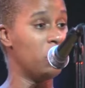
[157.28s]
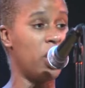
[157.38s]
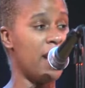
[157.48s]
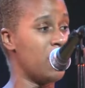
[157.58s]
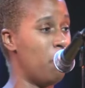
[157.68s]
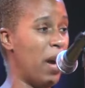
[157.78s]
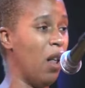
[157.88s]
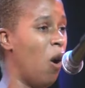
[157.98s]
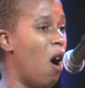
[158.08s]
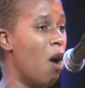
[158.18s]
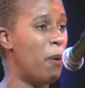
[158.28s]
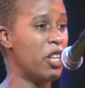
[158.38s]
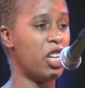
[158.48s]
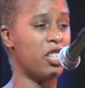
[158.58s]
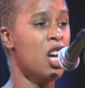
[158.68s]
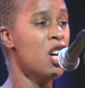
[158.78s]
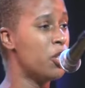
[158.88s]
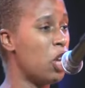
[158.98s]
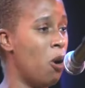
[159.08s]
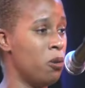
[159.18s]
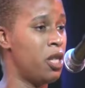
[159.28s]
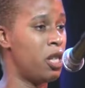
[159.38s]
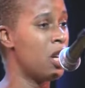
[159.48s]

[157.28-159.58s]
Jezebel whore. But just don't